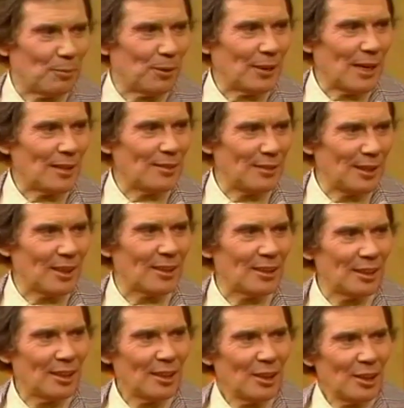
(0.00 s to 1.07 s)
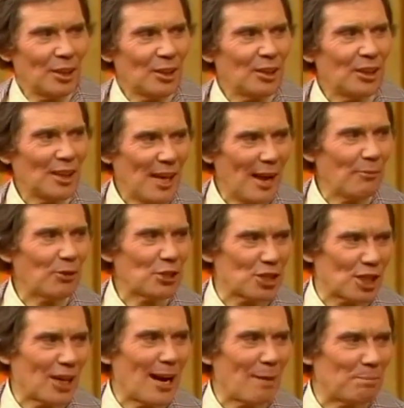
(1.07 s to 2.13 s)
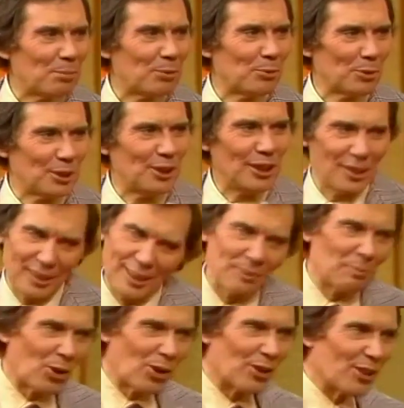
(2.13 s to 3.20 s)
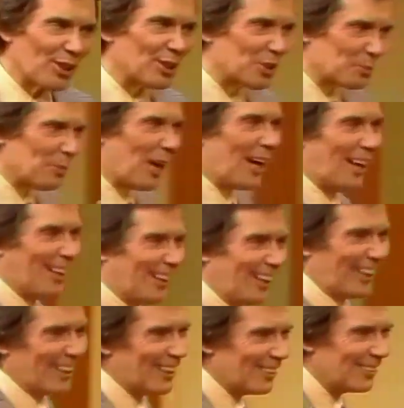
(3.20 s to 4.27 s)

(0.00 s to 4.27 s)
but I think the average cop would yeah, need a little more than a smile. That,